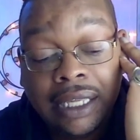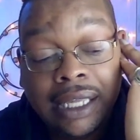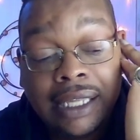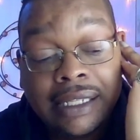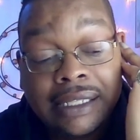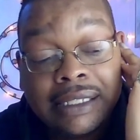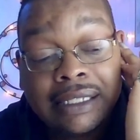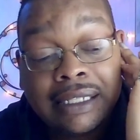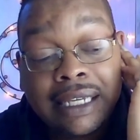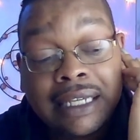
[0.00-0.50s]

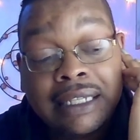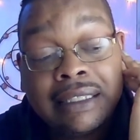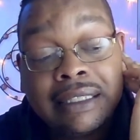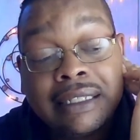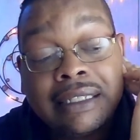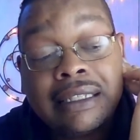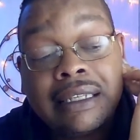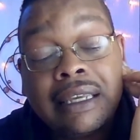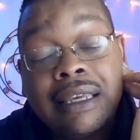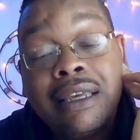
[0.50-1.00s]
it's like
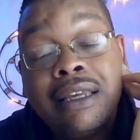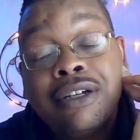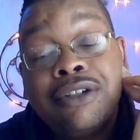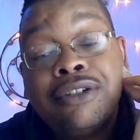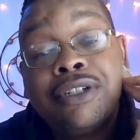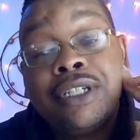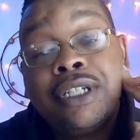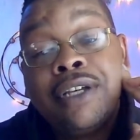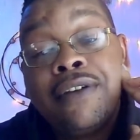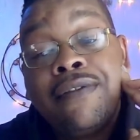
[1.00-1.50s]
this
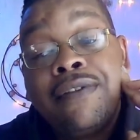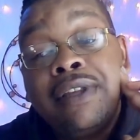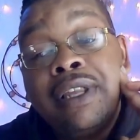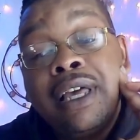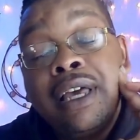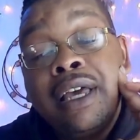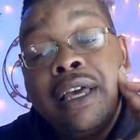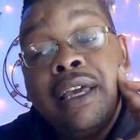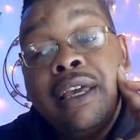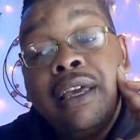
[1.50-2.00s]
energy of
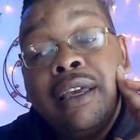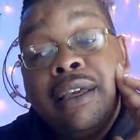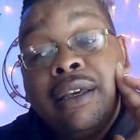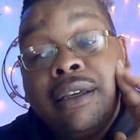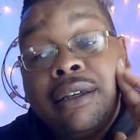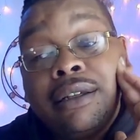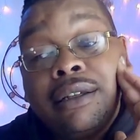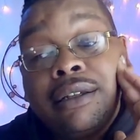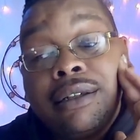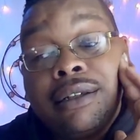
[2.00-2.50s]
like
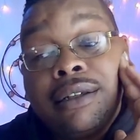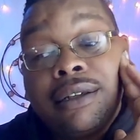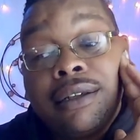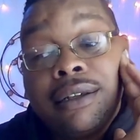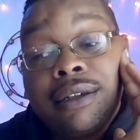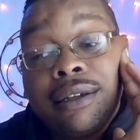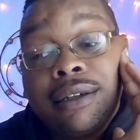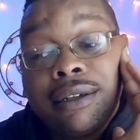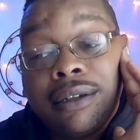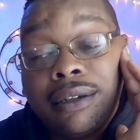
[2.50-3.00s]

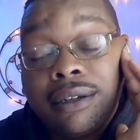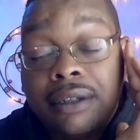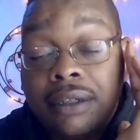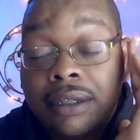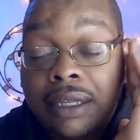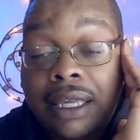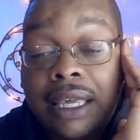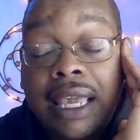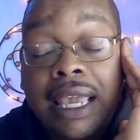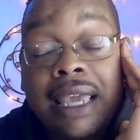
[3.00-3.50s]

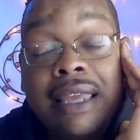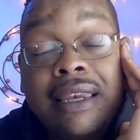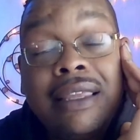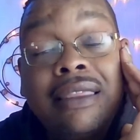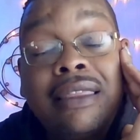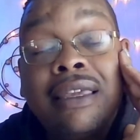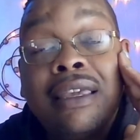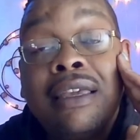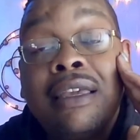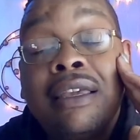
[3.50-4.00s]

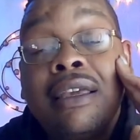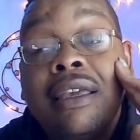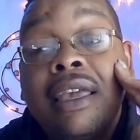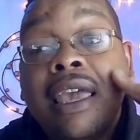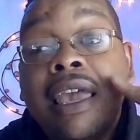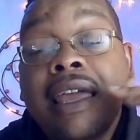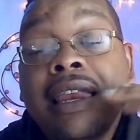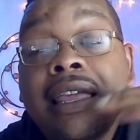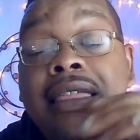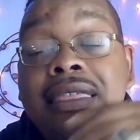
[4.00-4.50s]
anything
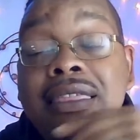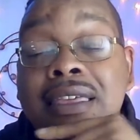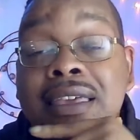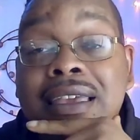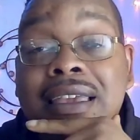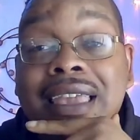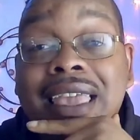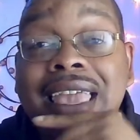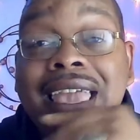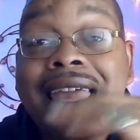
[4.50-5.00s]

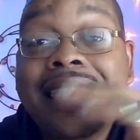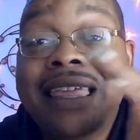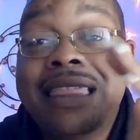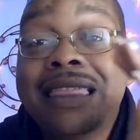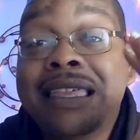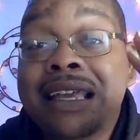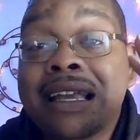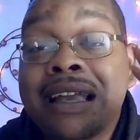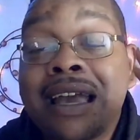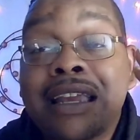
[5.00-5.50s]

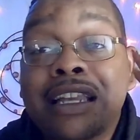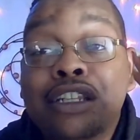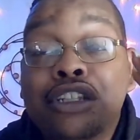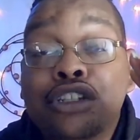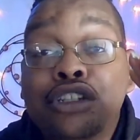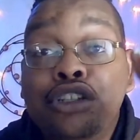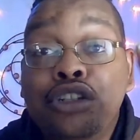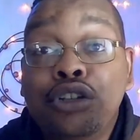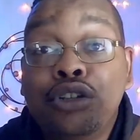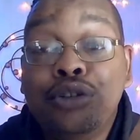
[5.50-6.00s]
I gotta
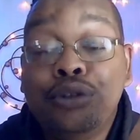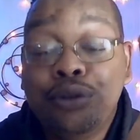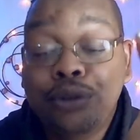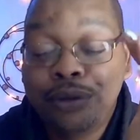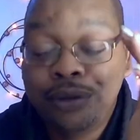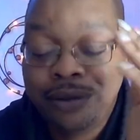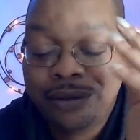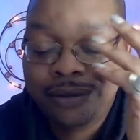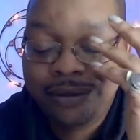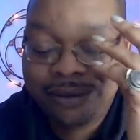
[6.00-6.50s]
do,